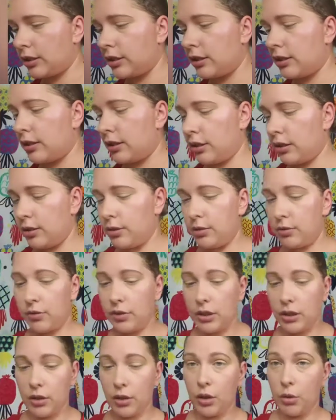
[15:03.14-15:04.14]
I use it
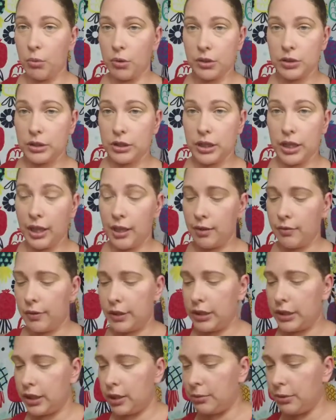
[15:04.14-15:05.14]
almost every
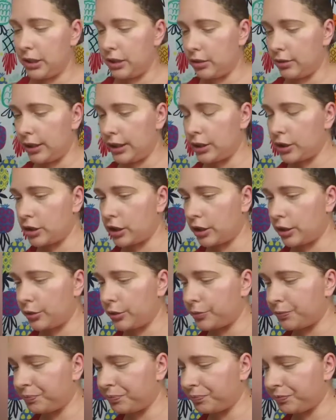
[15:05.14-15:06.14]
time I do eyeshadow.
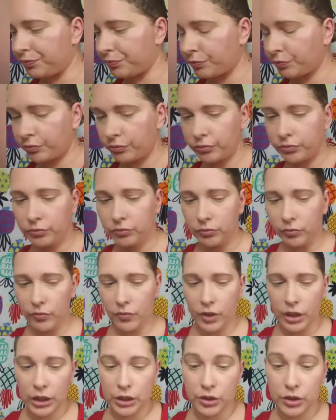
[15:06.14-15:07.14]

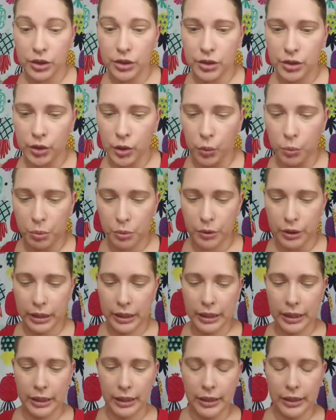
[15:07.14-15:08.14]
Just so pretty
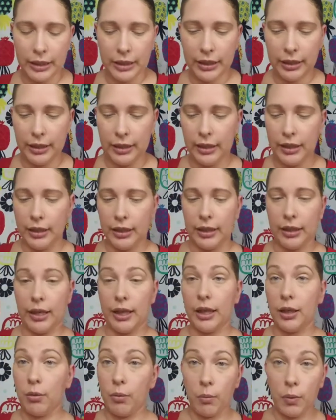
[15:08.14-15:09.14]
and
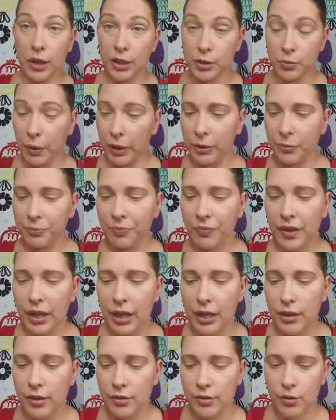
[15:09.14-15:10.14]
works well.
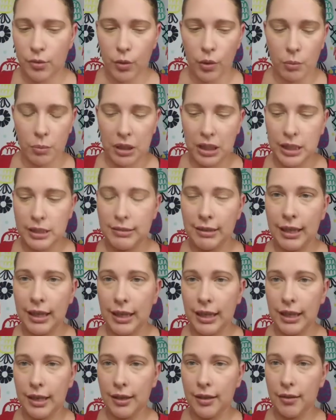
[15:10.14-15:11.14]
So I'm gonna
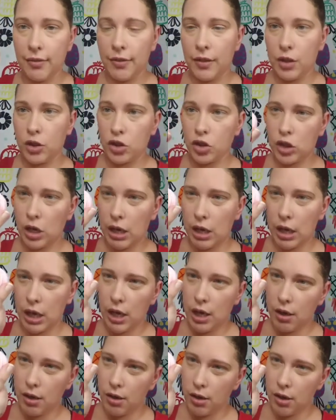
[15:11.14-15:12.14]
take the shade
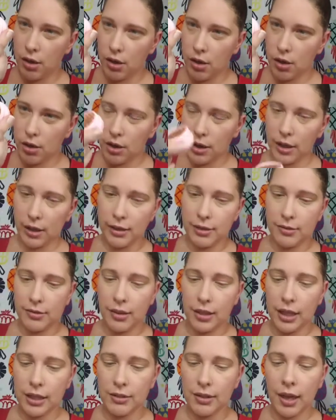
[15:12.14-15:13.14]
Ice
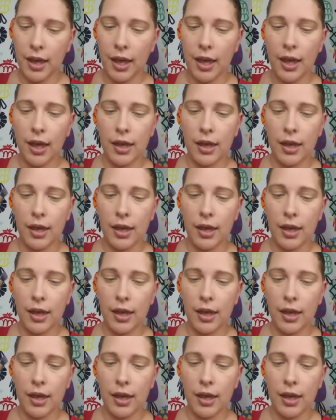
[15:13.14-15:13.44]
Latte,